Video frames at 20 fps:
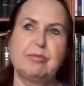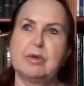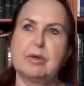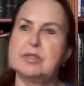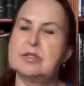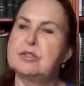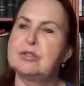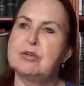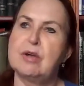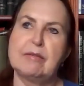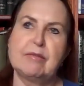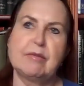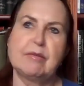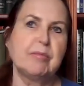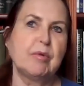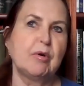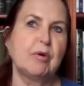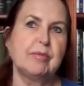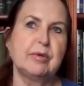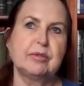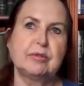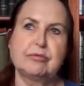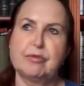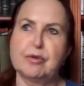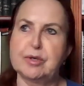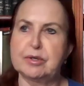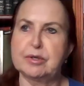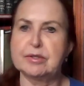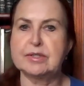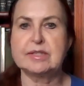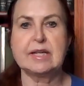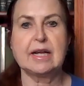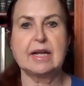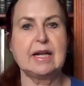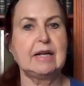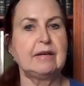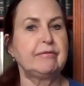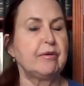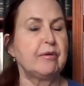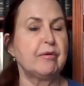want to have a moment for
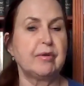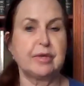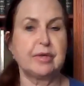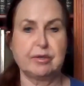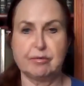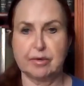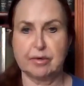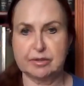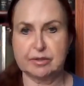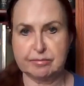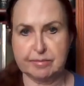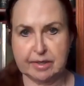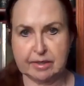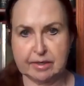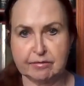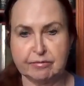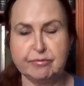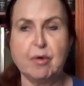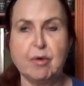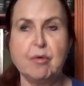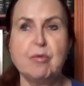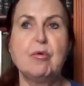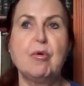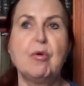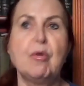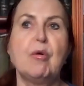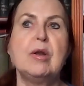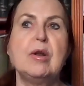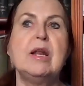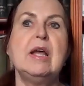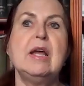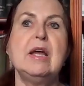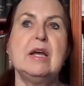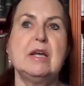yourself or you want to make a phone call.